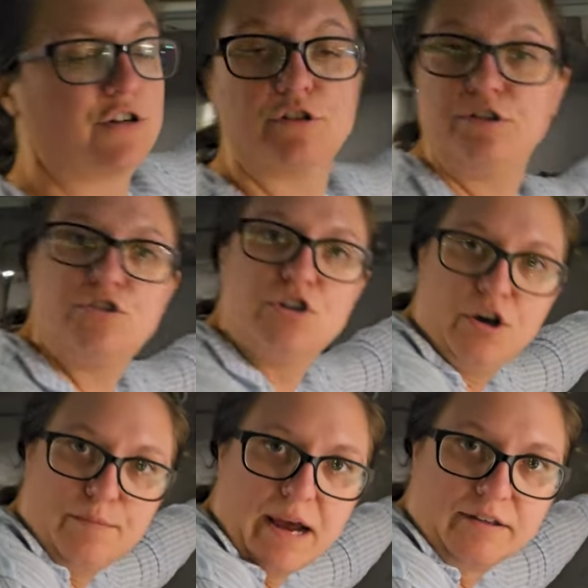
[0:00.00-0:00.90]
actually
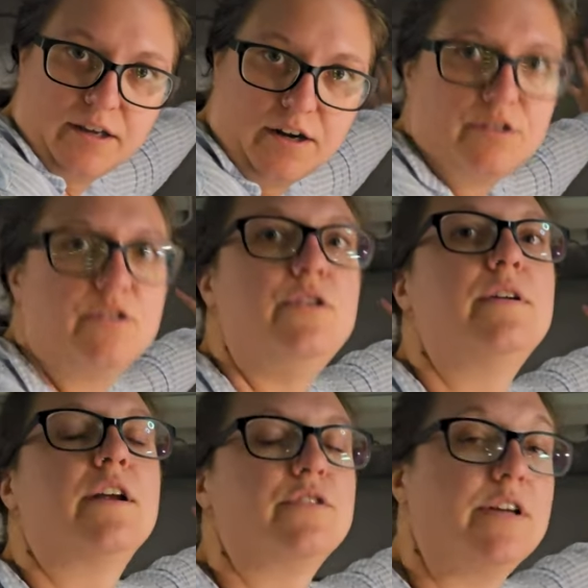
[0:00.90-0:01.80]
stowed back there so you
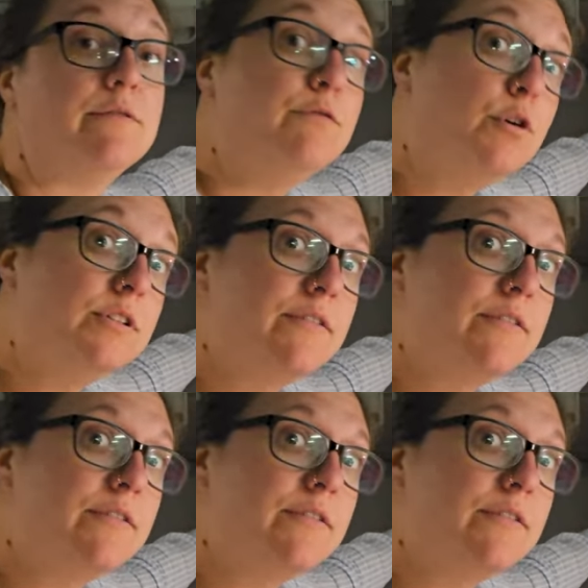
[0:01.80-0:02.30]
can actually unfold